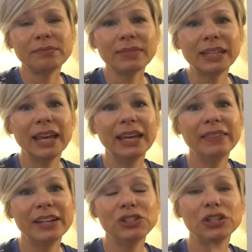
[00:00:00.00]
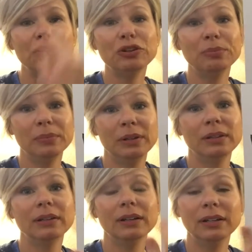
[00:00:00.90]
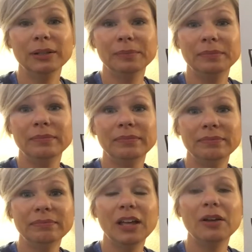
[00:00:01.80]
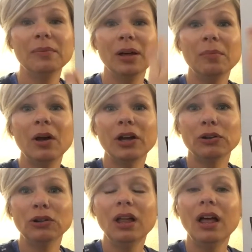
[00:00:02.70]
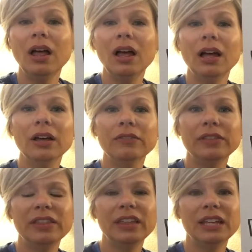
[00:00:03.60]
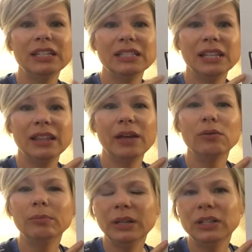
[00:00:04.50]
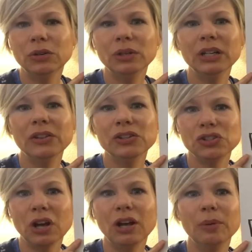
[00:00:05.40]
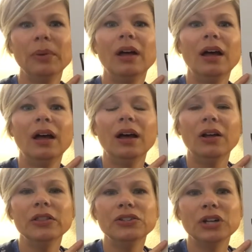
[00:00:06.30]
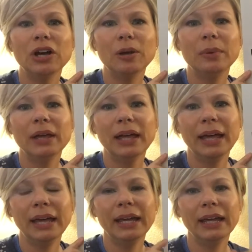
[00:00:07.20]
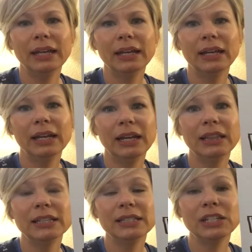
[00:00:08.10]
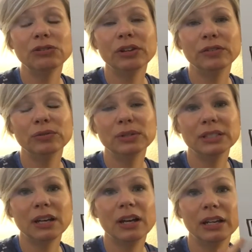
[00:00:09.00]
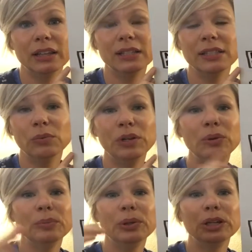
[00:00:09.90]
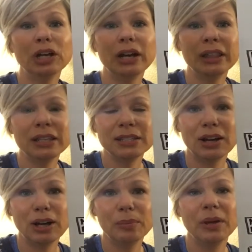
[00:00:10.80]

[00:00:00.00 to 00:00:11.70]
and they showed them a model of the things that they would be doing on the job, and in the center of it was God. And they said, we don't put God at the top,